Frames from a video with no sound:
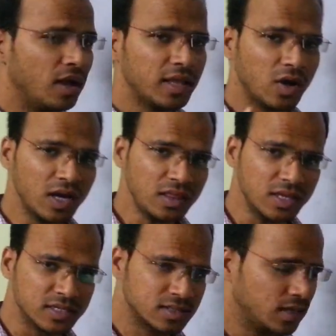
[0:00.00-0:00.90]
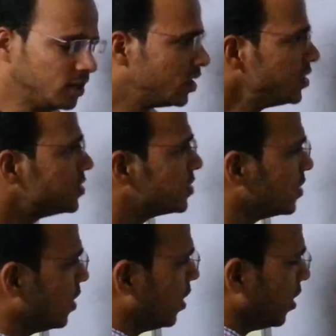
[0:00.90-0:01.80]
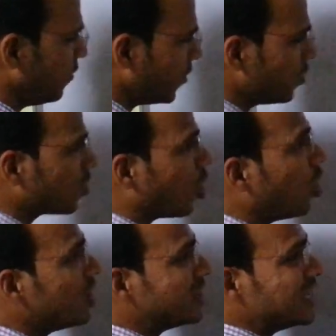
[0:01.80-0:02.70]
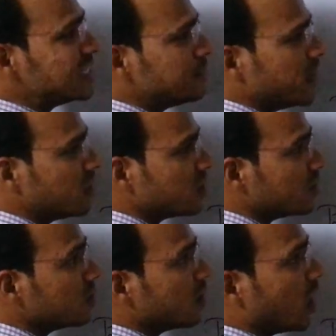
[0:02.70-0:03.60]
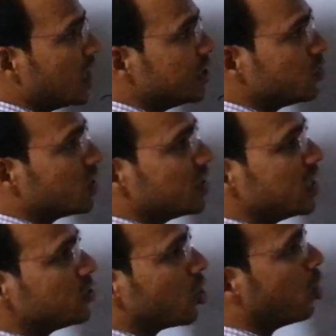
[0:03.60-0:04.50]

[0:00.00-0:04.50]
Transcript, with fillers: Now in this, in this, if I want to call this method, I need to create